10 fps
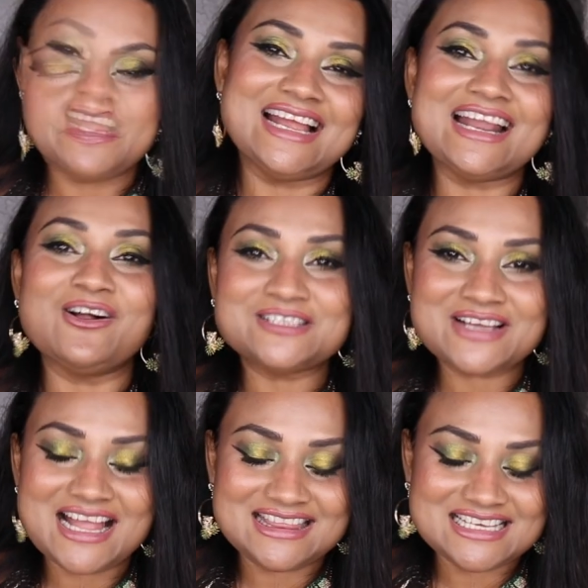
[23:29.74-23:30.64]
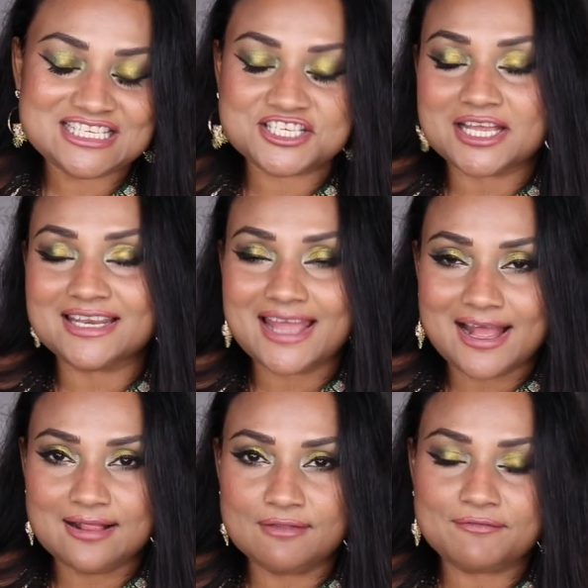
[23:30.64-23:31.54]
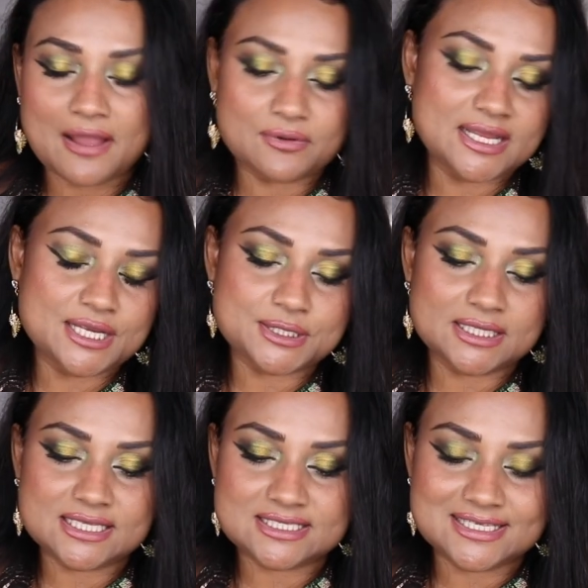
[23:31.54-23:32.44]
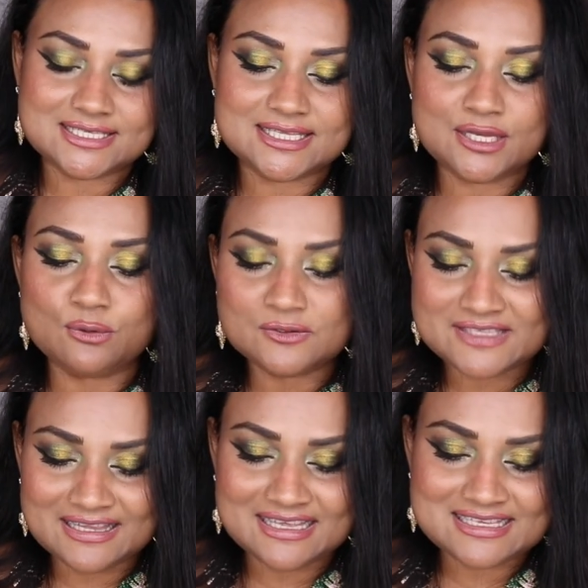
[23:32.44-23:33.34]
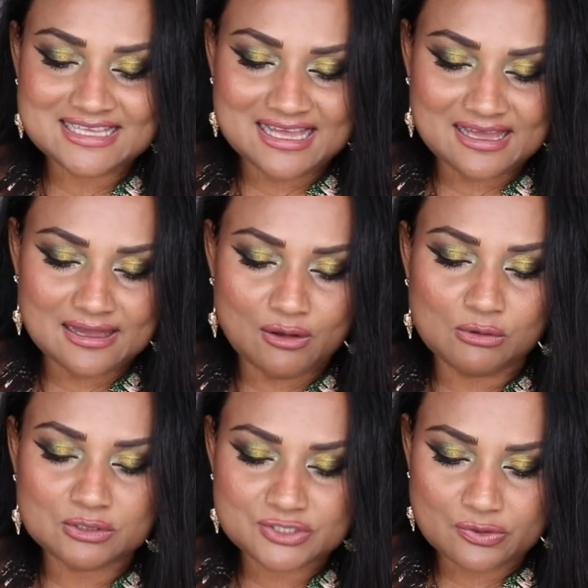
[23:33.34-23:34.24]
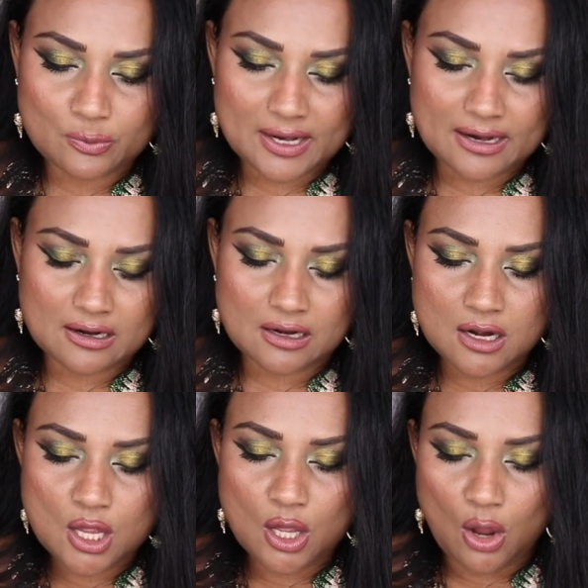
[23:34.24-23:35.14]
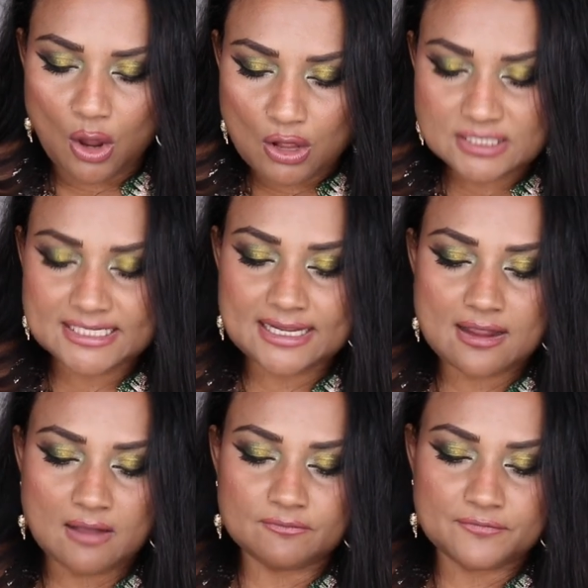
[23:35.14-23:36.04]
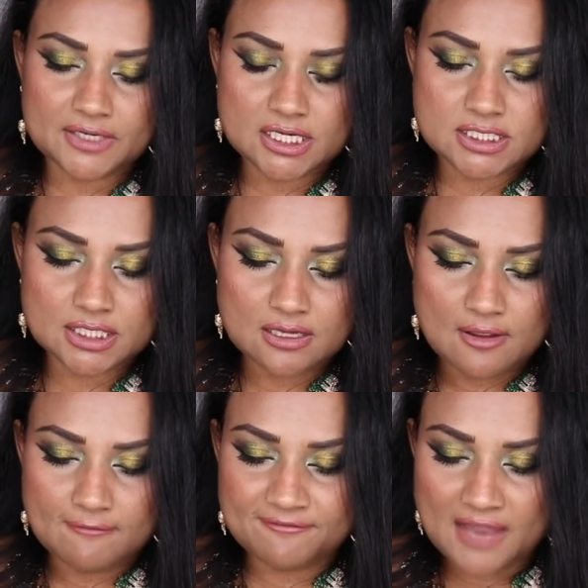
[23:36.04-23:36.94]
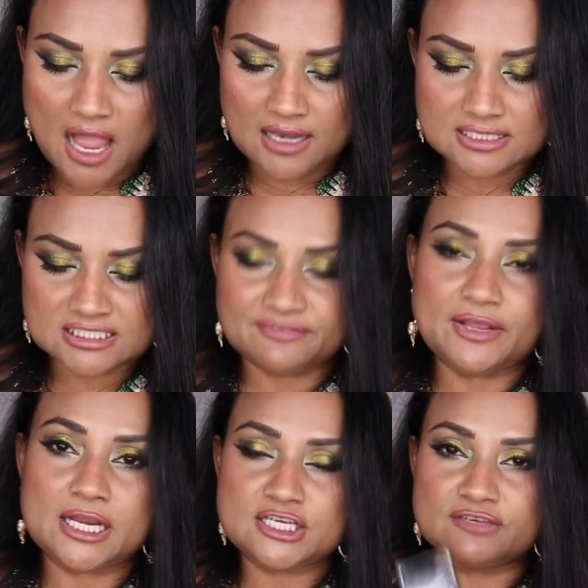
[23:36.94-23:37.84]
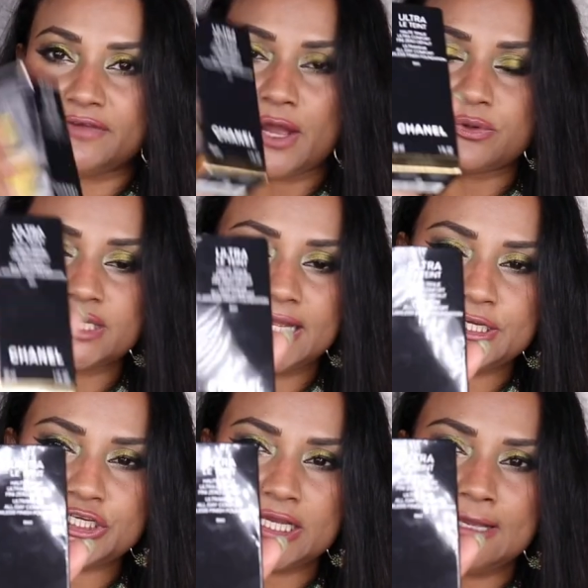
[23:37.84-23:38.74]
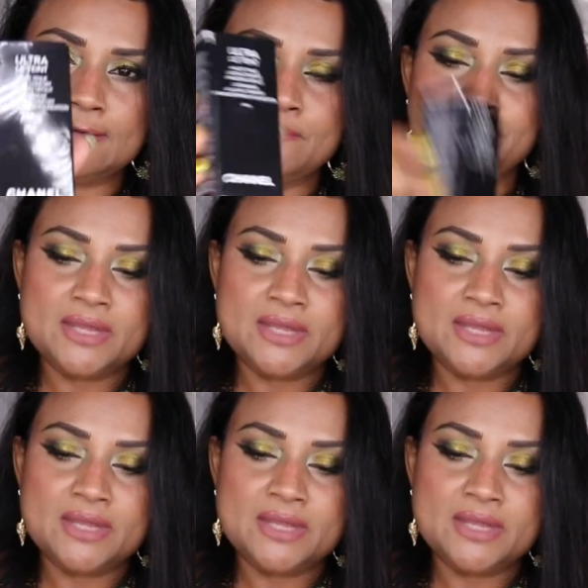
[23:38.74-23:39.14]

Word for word: And I also got this Chanel foundation. This is the Ultra Le Teint Ultra Wear All Day Comfort Flawless Finish Foundation.